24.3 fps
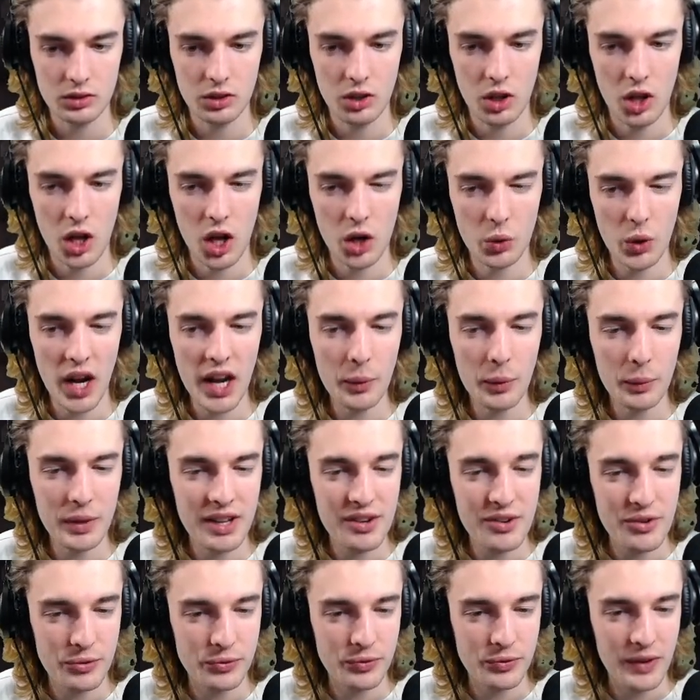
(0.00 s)
All right, we
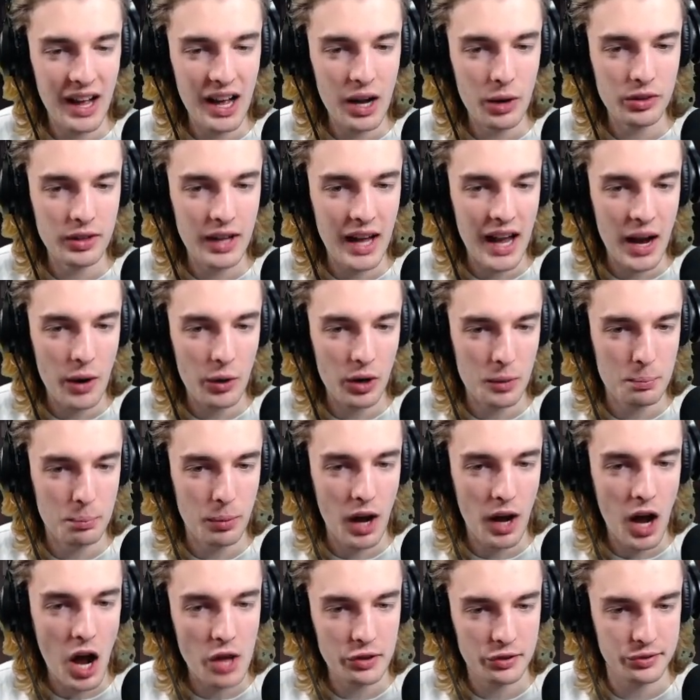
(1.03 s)
have found our
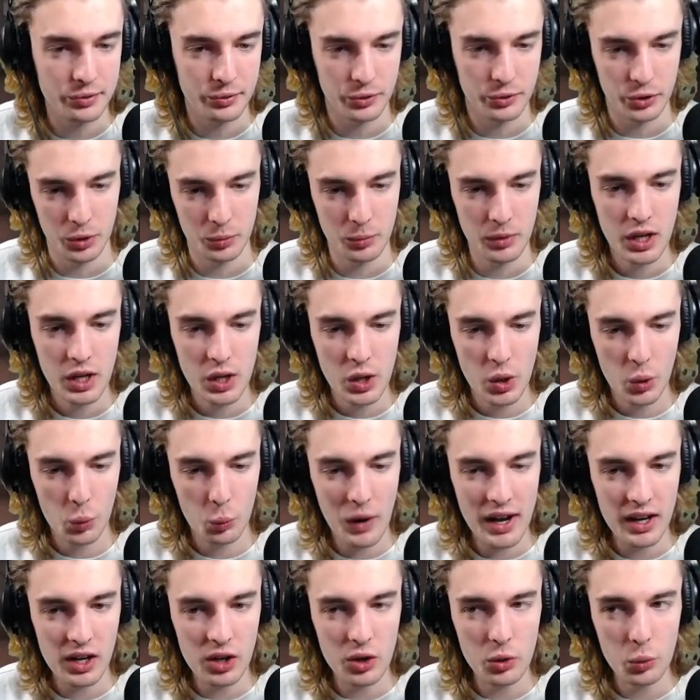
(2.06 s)
boss room.
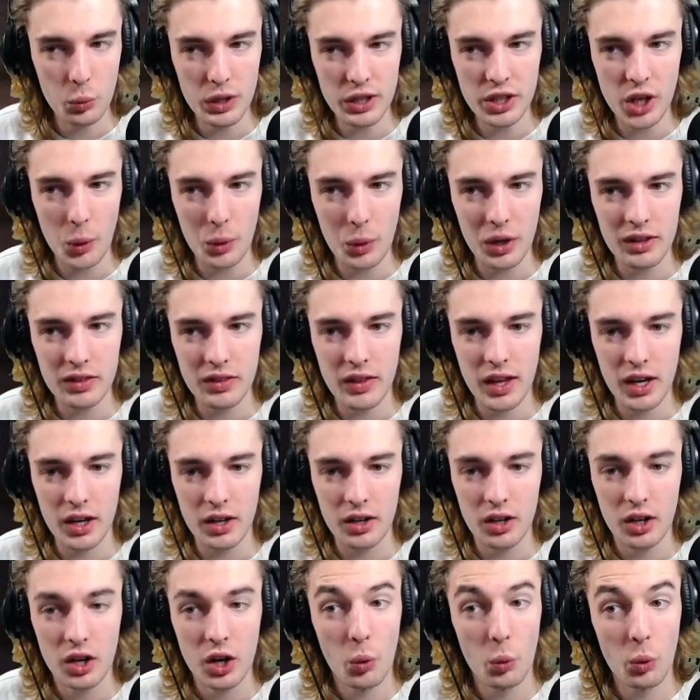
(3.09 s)
Why don't we go in
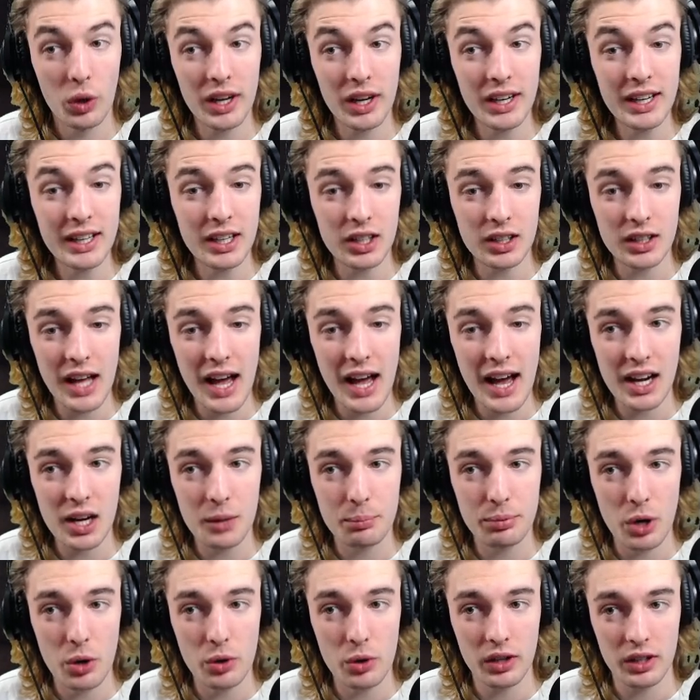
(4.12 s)
there? We're getting a lot of
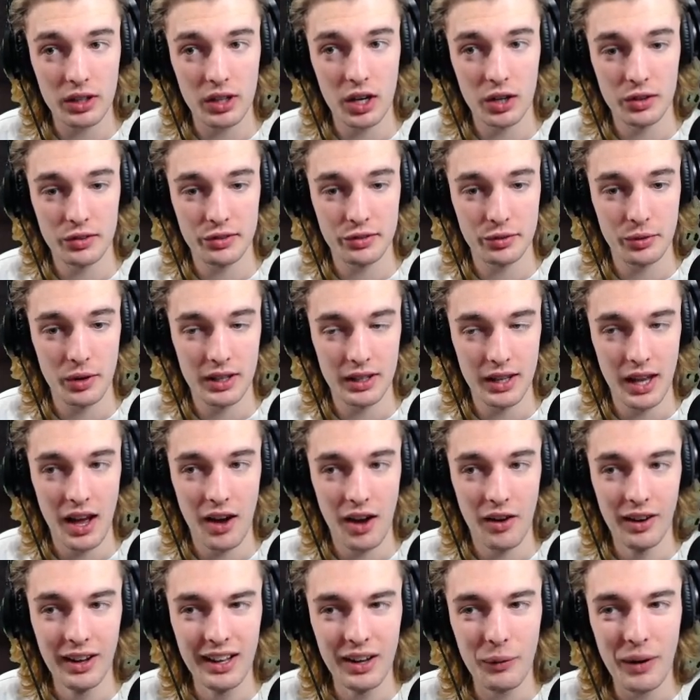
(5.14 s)
broken hearts right
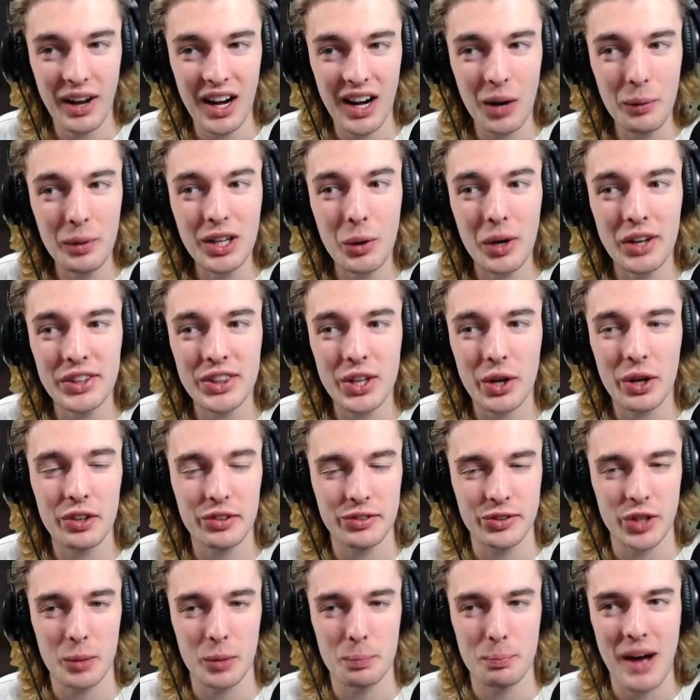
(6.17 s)
now. Why don't we go in there and
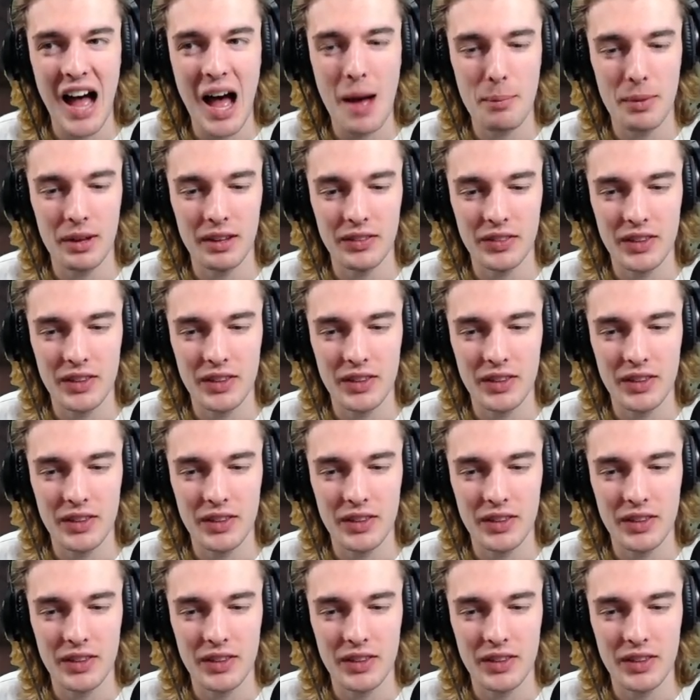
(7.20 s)
just start popping